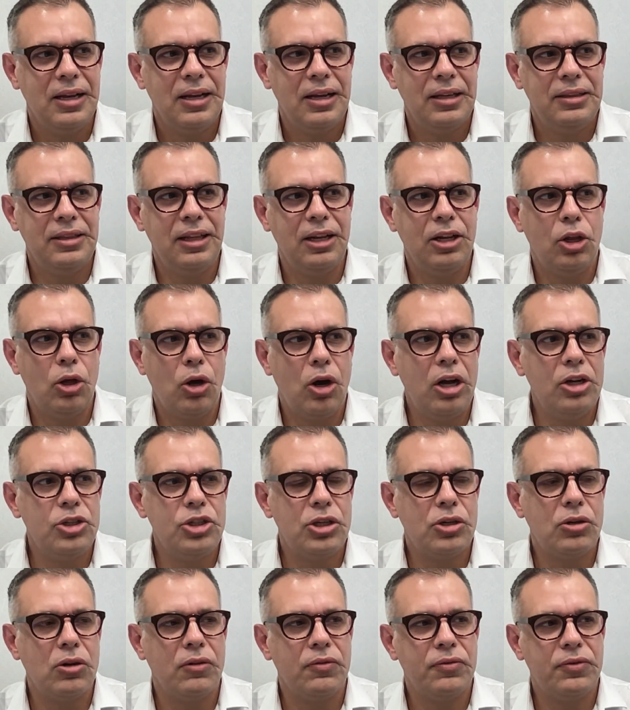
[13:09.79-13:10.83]
the
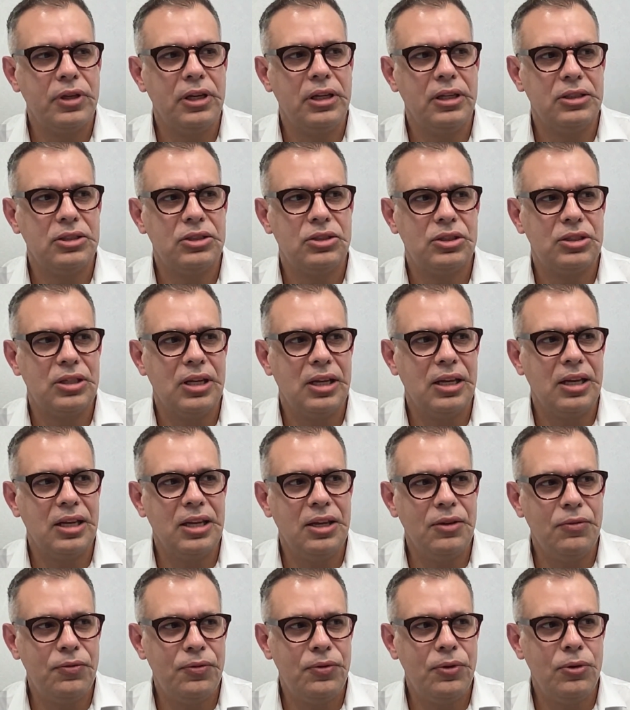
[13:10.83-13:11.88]
logic of this,
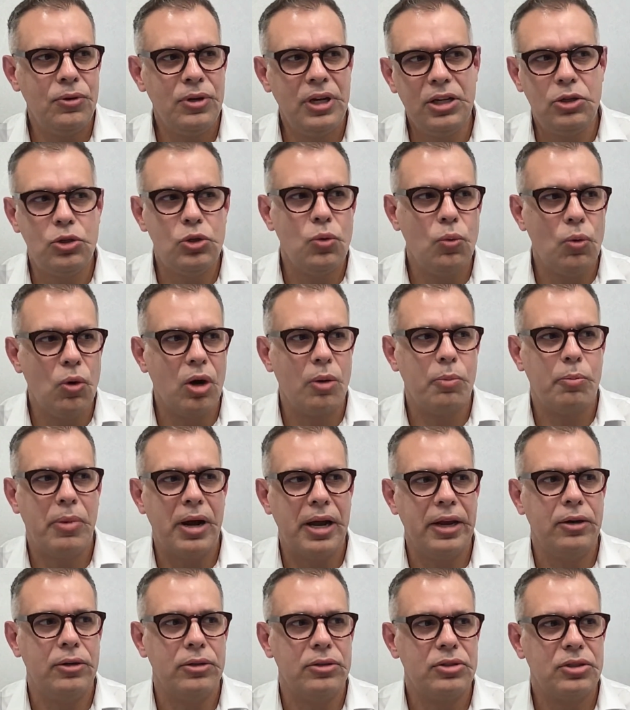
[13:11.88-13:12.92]
if you need to work by
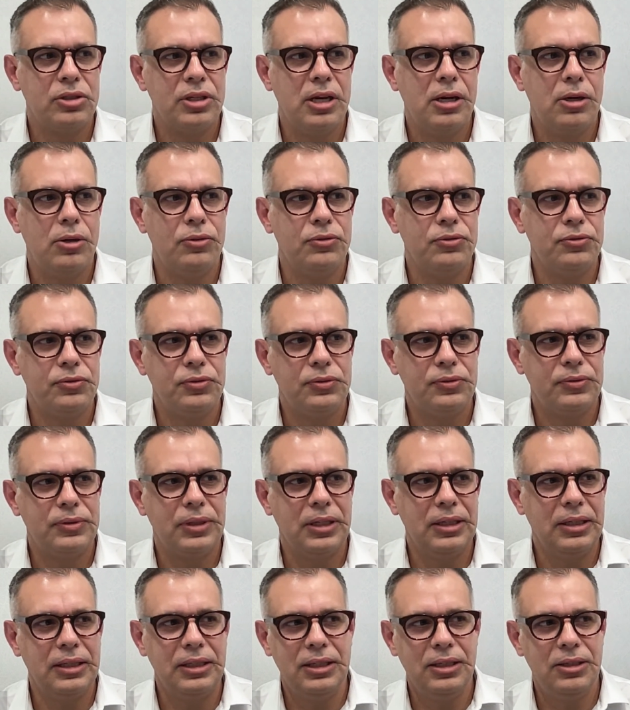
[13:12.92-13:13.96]
yourself,
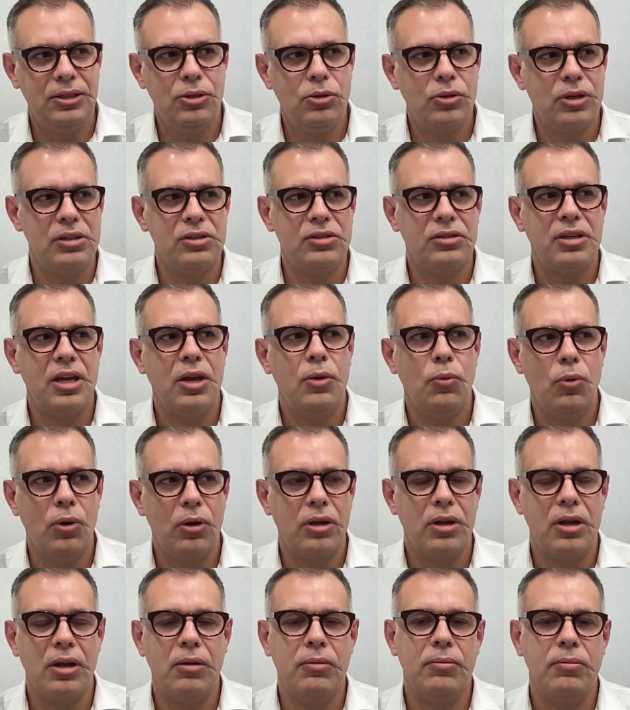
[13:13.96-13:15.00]
you can stay
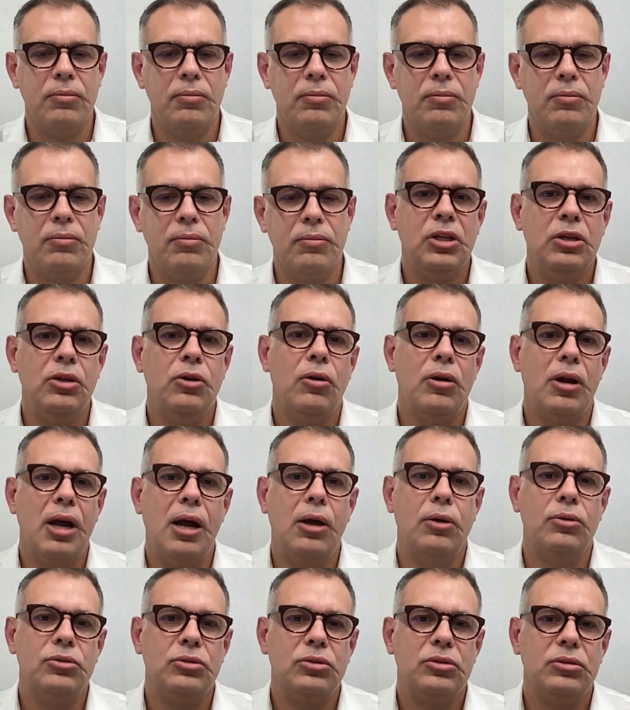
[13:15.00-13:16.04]
working in your
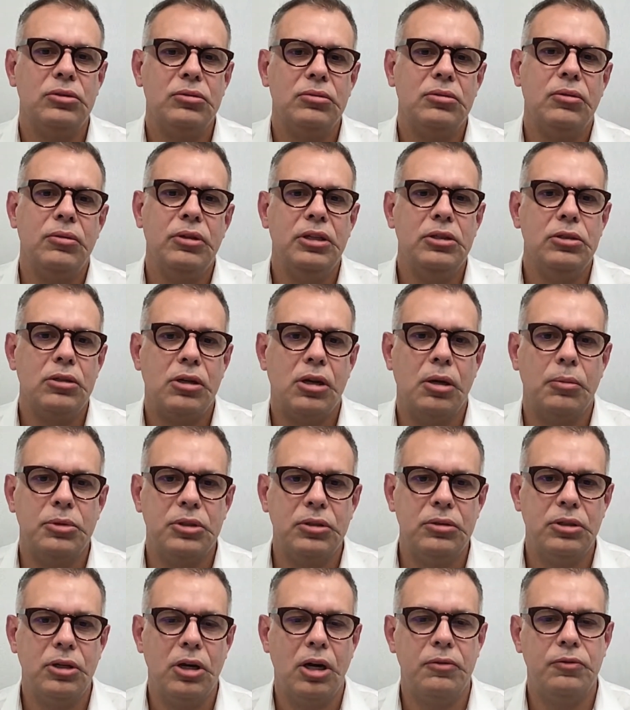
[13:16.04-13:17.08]
house. You don't need to come to
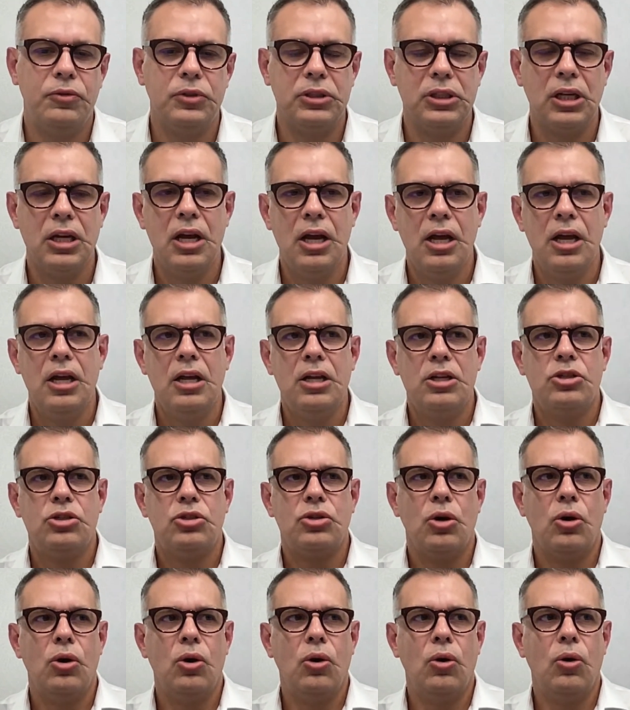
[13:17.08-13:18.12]
the office.
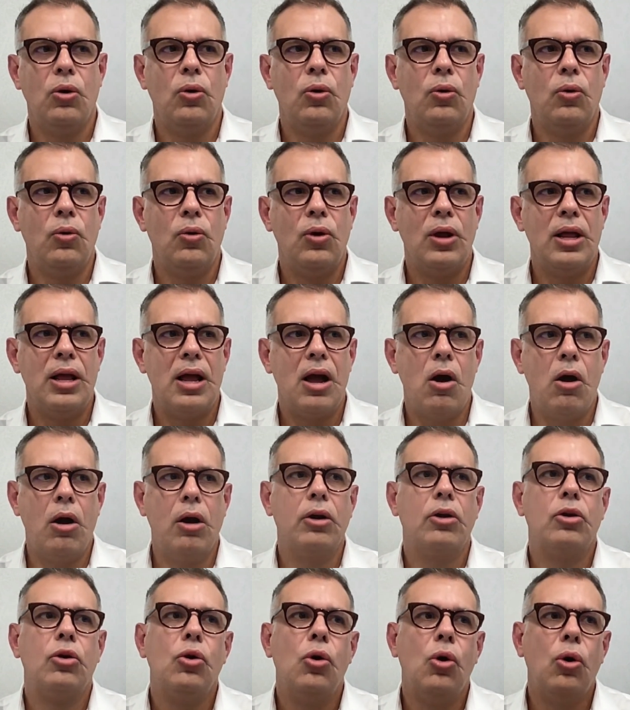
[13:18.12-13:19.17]
So our
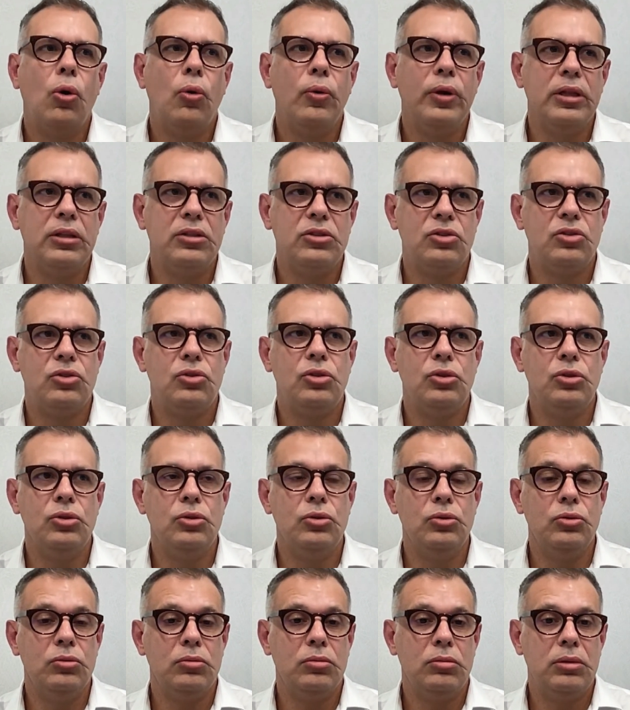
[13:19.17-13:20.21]
goal is
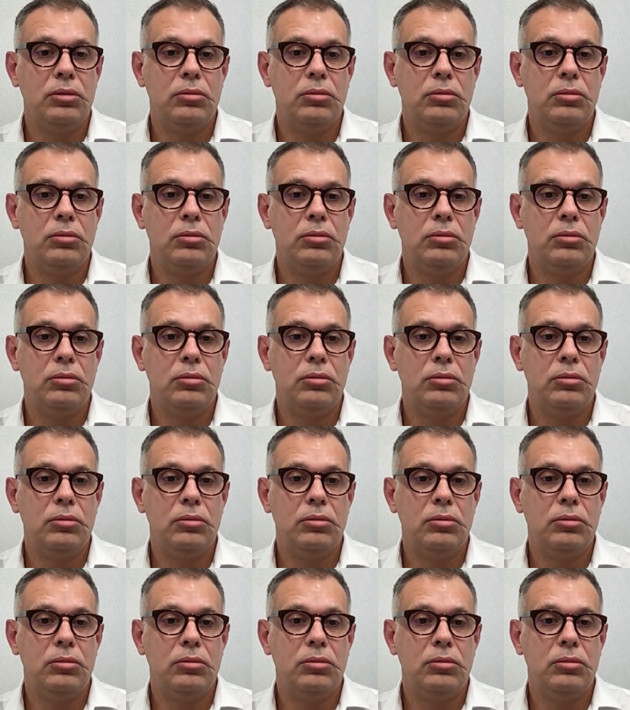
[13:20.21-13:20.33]
to